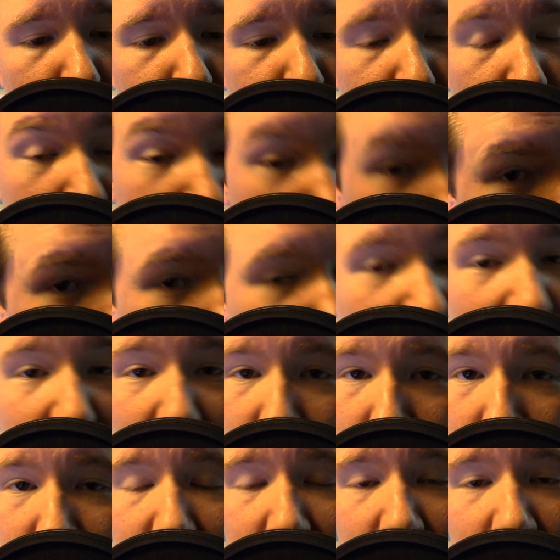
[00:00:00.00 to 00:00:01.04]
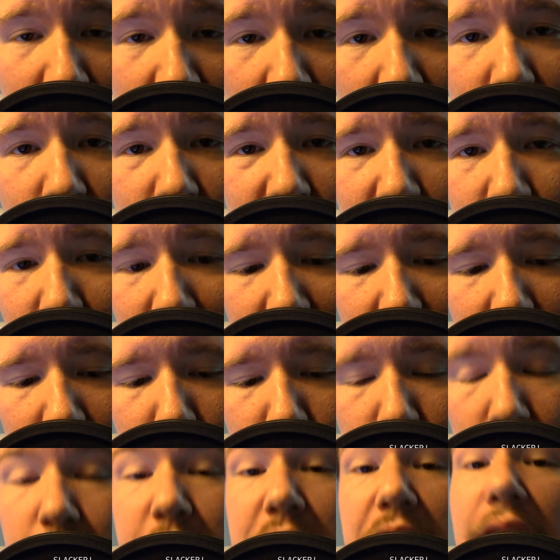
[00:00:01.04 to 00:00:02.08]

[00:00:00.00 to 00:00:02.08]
Personally, I've written none with my elbows